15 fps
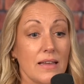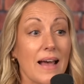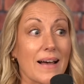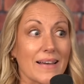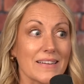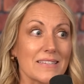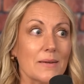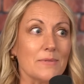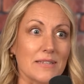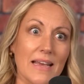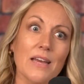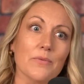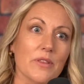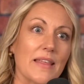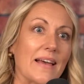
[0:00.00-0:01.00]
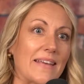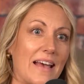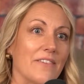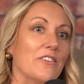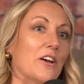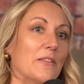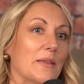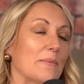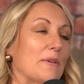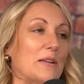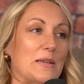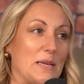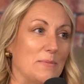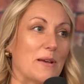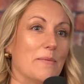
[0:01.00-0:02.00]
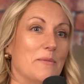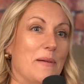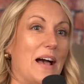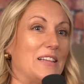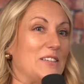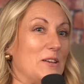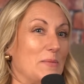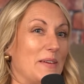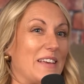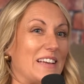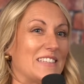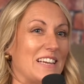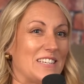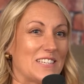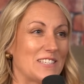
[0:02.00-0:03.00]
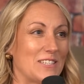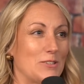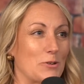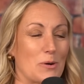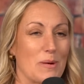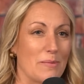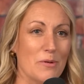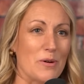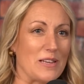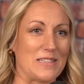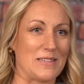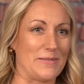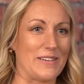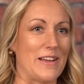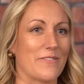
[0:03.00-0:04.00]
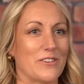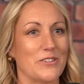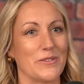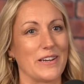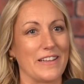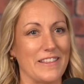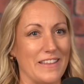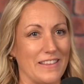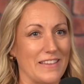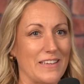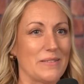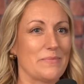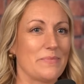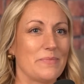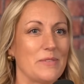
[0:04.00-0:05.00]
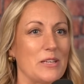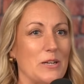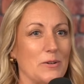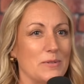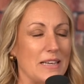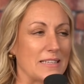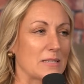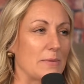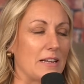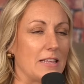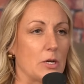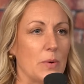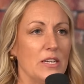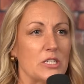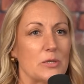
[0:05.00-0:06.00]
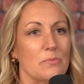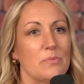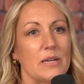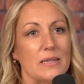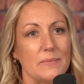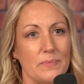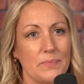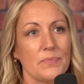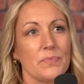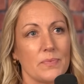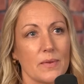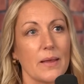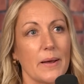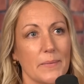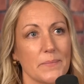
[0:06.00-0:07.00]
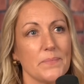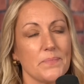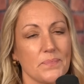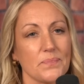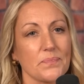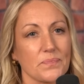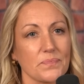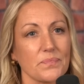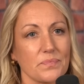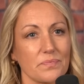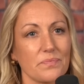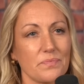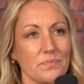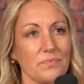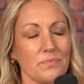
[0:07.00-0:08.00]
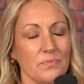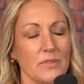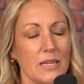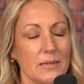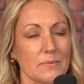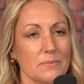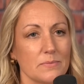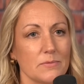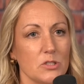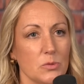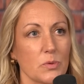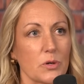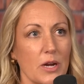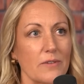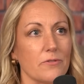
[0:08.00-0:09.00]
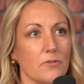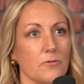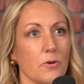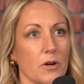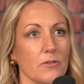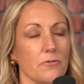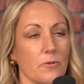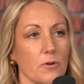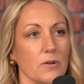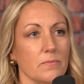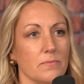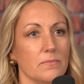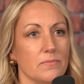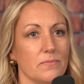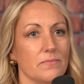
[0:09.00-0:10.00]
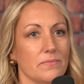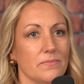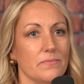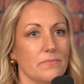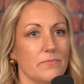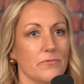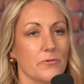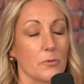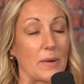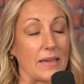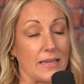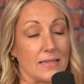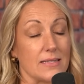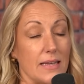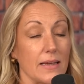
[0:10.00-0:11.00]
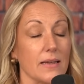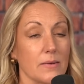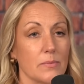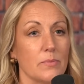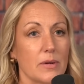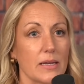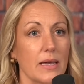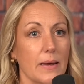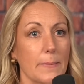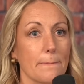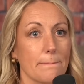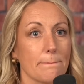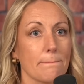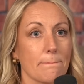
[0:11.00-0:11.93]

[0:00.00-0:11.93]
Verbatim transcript: Yeah, except again with that caveat that I'm going to keep coming back to because I just adore my boys and I would never do anything that, you yeah. know, takes them out of the equation. But yeah. Yeah. Yeah. Super yeah. grateful for it for for my kids' sake. But yeah.